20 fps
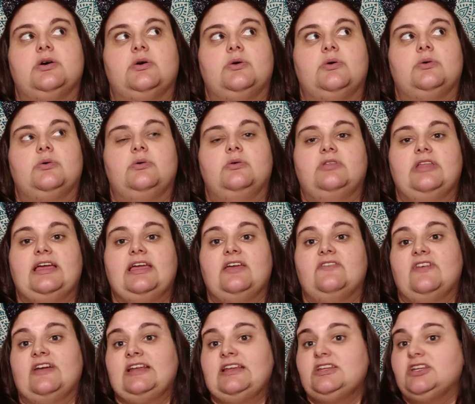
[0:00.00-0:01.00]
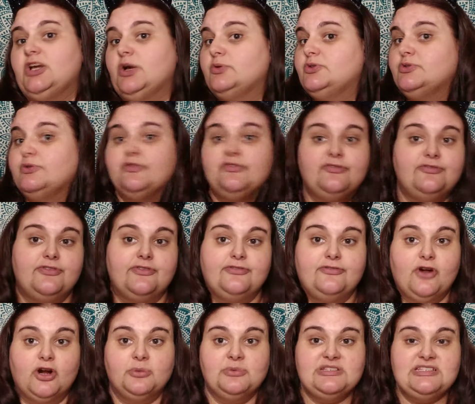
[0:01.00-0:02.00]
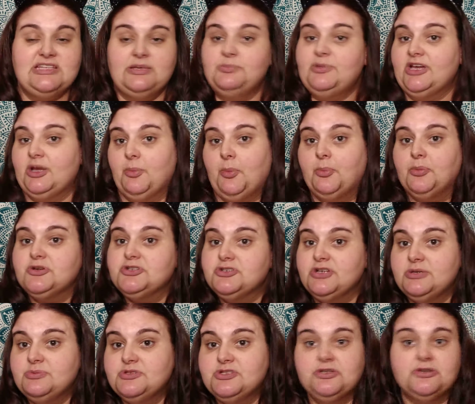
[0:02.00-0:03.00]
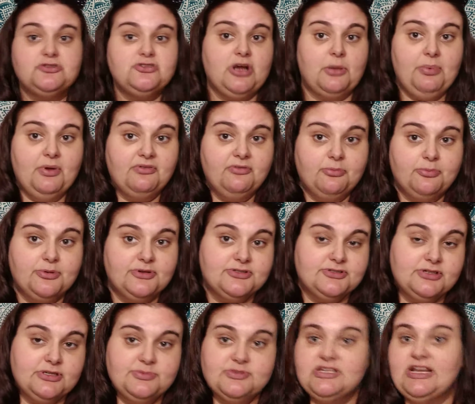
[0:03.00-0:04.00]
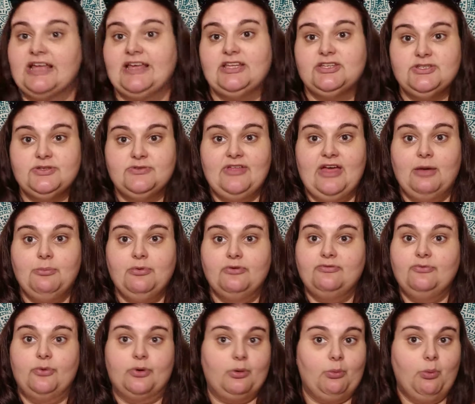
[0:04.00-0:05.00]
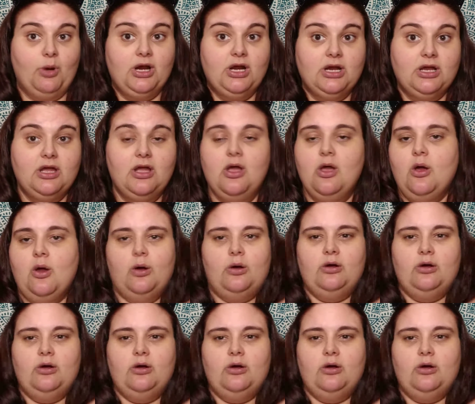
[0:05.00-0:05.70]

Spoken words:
So, like if I need to go to the pharmacy and pick up a prescription or drop off a prescription, I can do that before work.